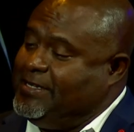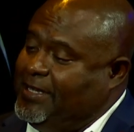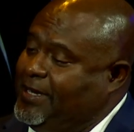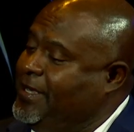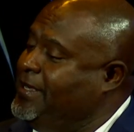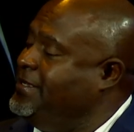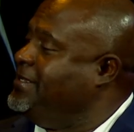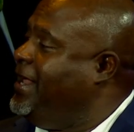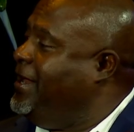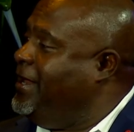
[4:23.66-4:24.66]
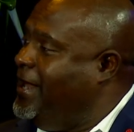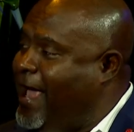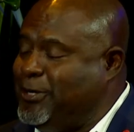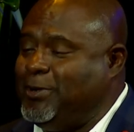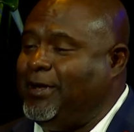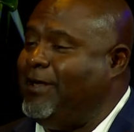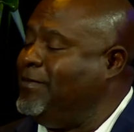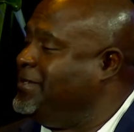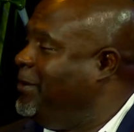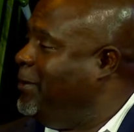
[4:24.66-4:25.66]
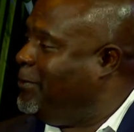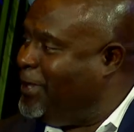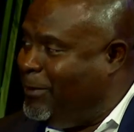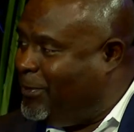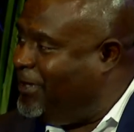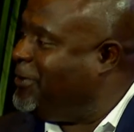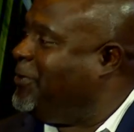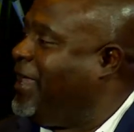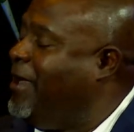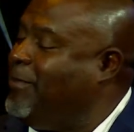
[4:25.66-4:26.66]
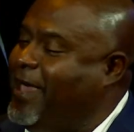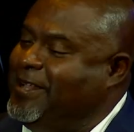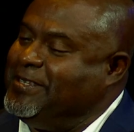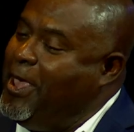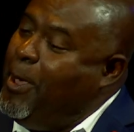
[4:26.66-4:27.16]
in cities and at national levels and in political campaigns,